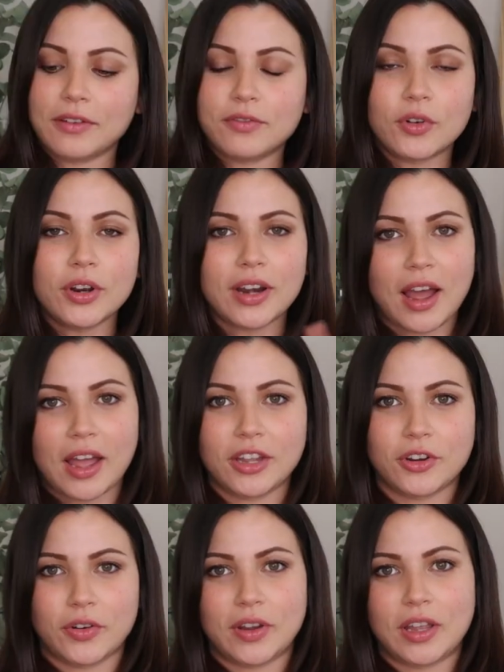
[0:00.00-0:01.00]
And for an
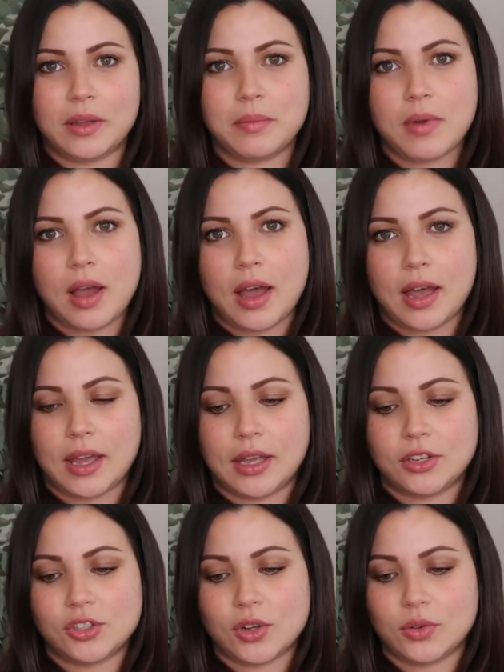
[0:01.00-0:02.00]
eye cream,
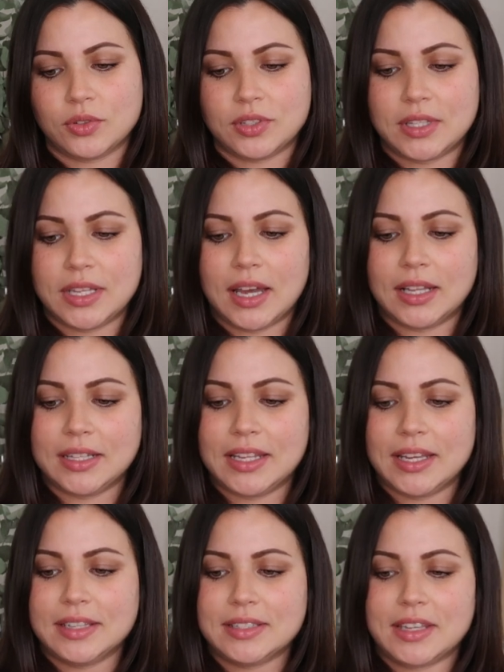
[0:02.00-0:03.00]
I chose the
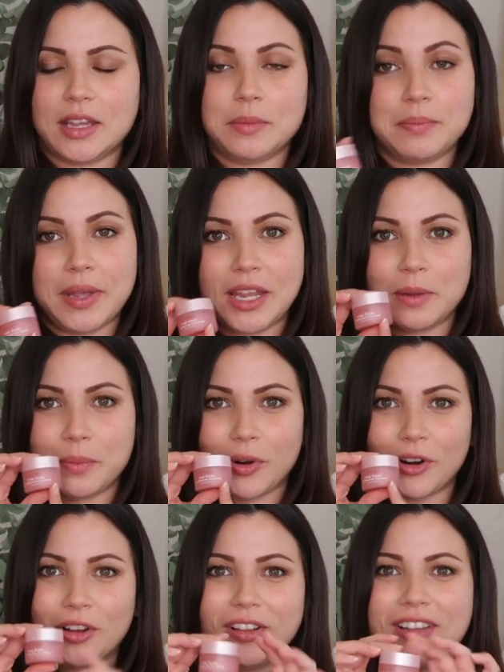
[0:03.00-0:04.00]
Alya Skin Pink
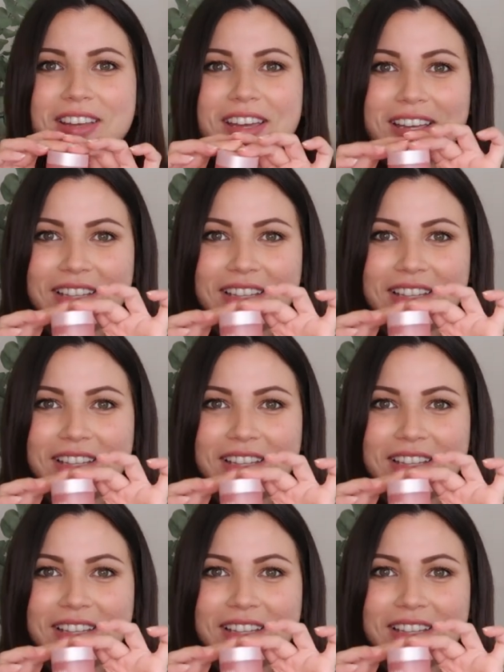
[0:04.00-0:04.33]
Pearl.